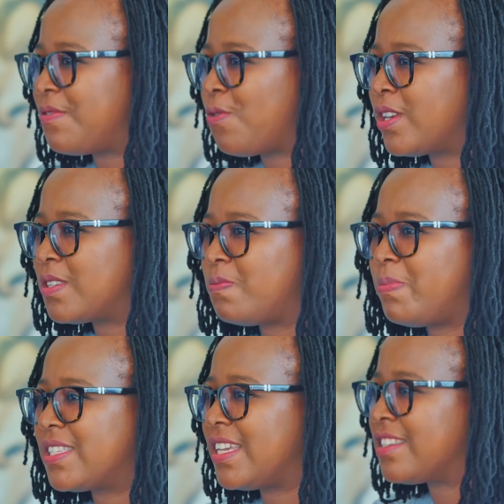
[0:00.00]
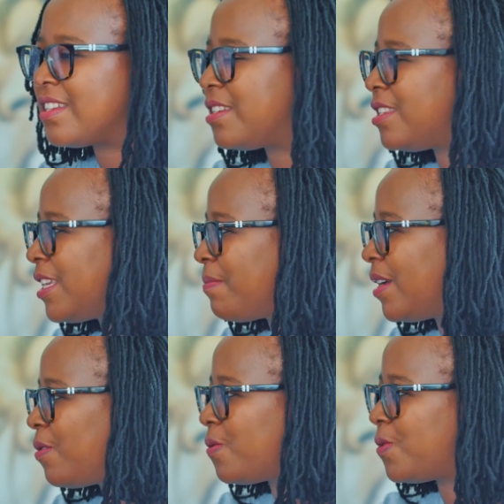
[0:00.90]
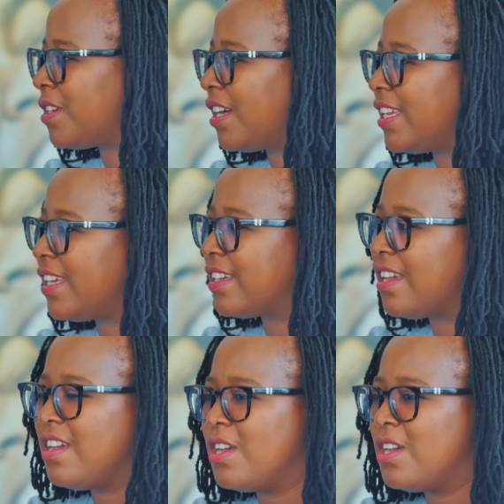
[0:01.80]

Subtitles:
if you want best internet in Zambia, go to Starlink.